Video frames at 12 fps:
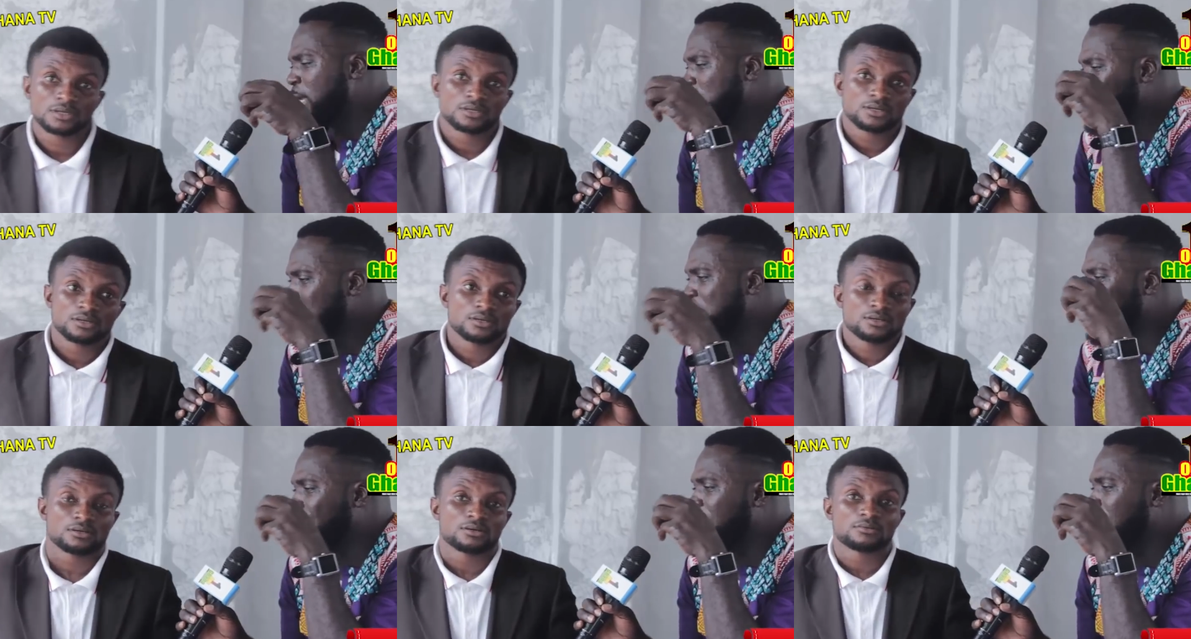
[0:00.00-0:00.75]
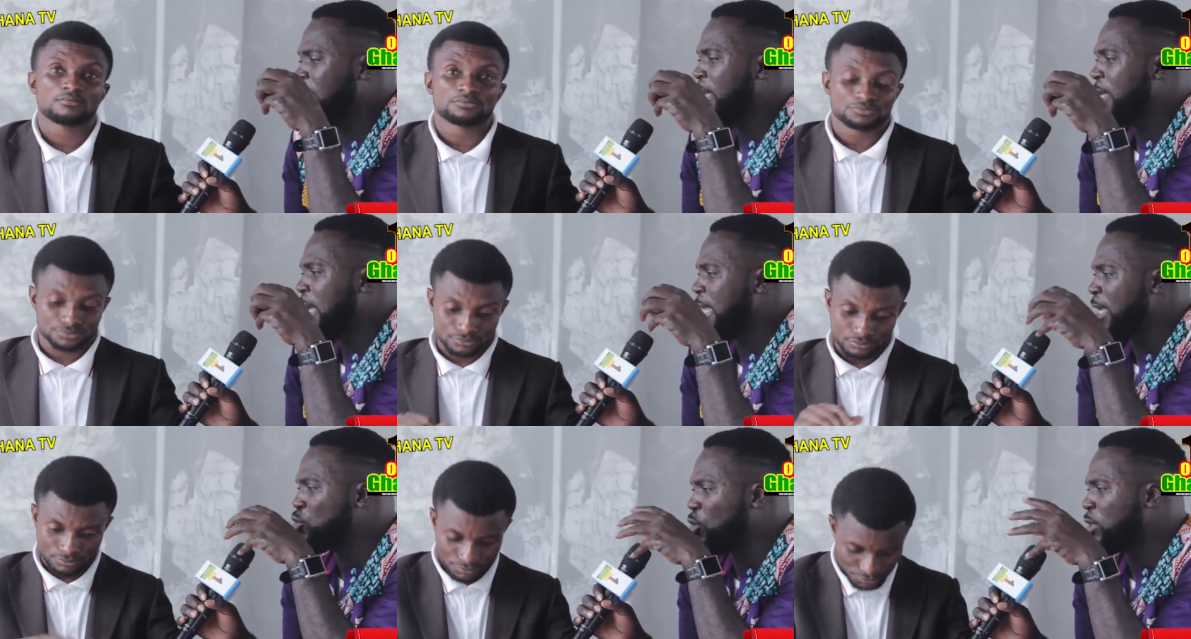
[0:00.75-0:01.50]
Speaker 1: yes specific
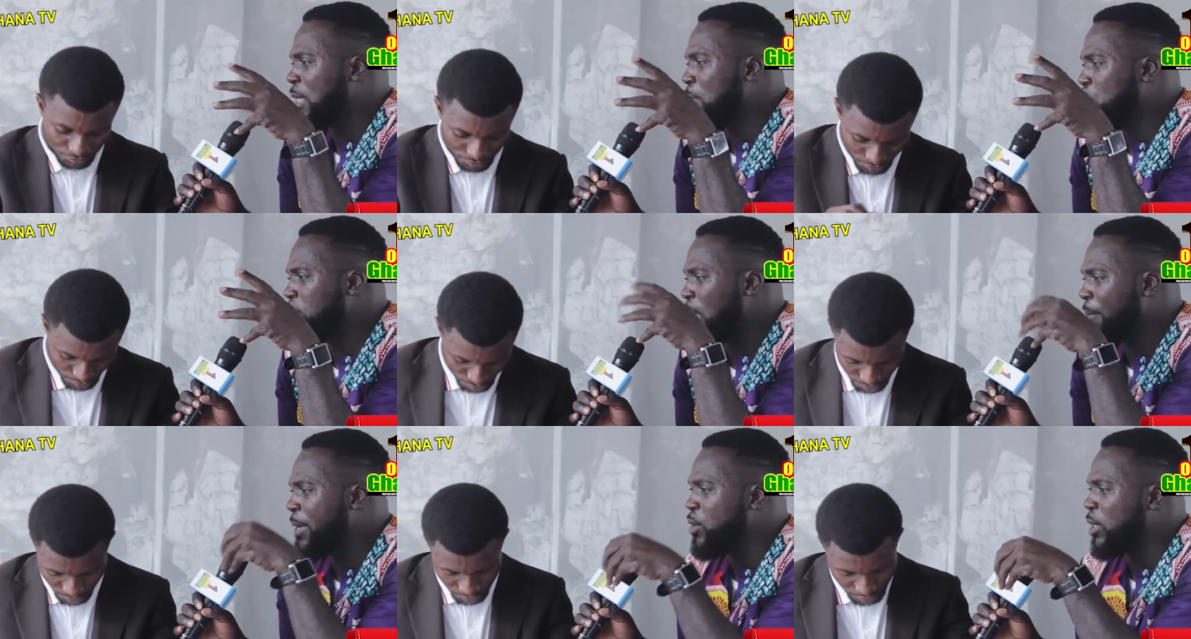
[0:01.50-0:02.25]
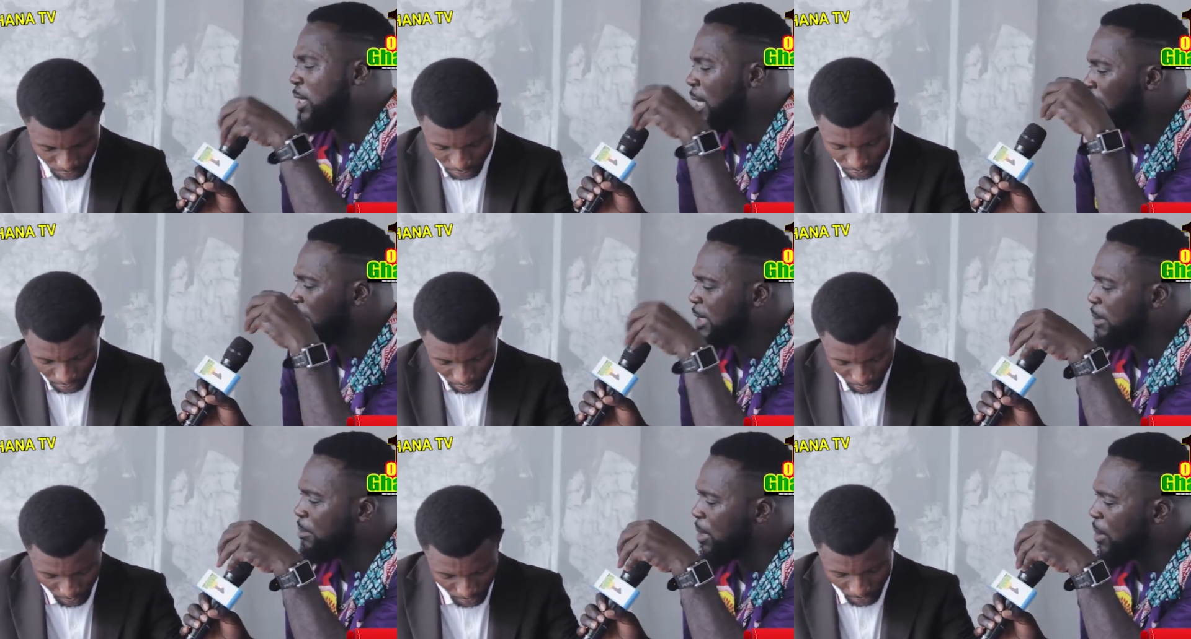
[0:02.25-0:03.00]
any short time ko nyame the
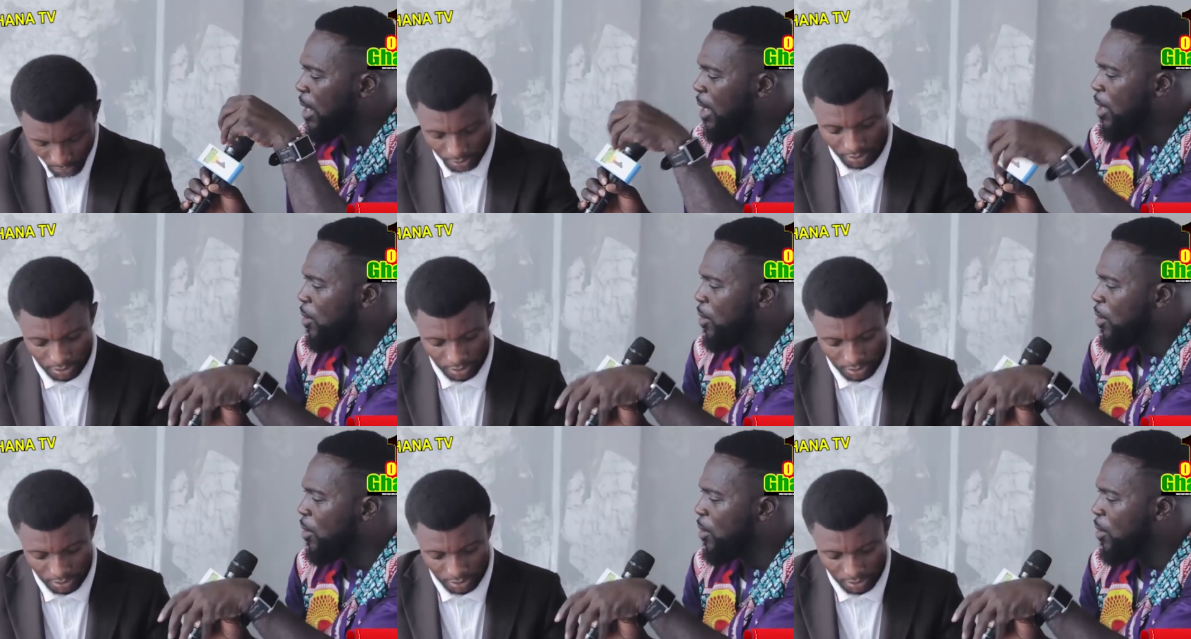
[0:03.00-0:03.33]
direction brewa